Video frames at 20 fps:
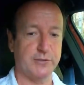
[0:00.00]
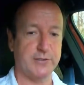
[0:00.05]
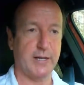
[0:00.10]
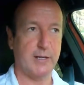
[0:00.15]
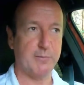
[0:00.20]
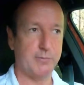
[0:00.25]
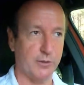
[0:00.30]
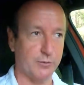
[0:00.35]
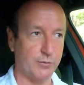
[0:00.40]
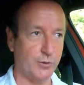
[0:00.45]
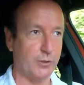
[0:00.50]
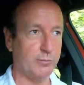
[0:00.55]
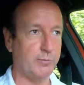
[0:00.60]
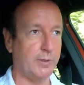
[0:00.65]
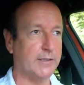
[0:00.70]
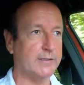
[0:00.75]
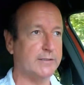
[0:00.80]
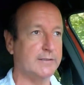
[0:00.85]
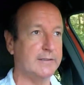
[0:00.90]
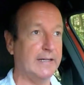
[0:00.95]
tap on one
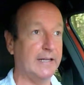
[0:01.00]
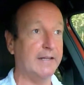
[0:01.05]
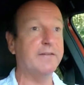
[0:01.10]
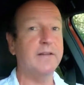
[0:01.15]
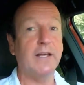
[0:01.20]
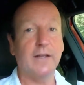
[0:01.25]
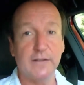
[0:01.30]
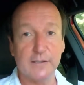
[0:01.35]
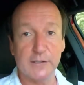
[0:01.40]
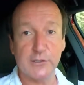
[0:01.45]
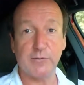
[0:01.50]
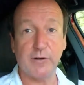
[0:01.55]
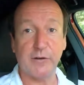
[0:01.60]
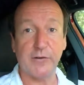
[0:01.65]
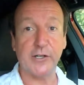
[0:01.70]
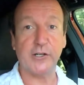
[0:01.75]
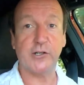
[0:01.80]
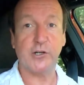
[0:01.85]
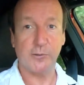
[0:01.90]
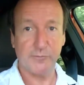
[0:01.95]
button and then it's
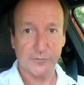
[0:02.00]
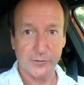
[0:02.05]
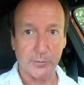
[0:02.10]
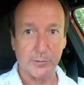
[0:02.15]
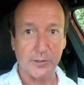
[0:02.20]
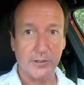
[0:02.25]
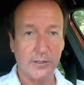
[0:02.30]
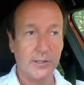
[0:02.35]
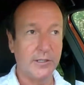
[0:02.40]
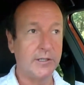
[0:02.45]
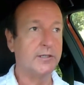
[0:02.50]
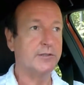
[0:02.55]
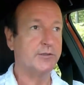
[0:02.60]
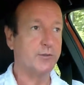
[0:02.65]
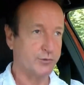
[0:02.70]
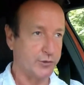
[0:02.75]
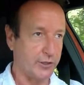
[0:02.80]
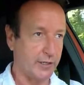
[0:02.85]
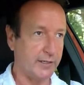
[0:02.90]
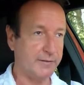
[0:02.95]
very comfortable
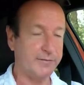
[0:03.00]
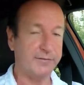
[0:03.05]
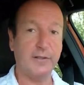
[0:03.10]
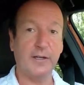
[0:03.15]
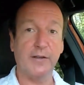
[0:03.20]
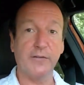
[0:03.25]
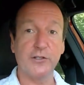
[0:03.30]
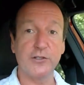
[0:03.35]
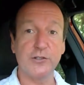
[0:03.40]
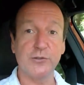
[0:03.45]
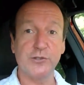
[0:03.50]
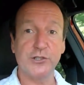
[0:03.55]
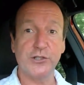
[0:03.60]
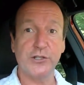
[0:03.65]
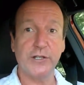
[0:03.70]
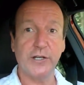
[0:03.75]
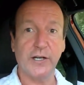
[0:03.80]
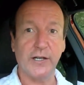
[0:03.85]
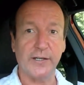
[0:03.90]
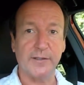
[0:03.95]
to drive in the new
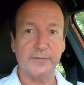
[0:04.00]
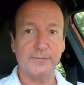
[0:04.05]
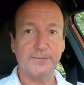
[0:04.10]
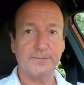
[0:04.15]
GTI.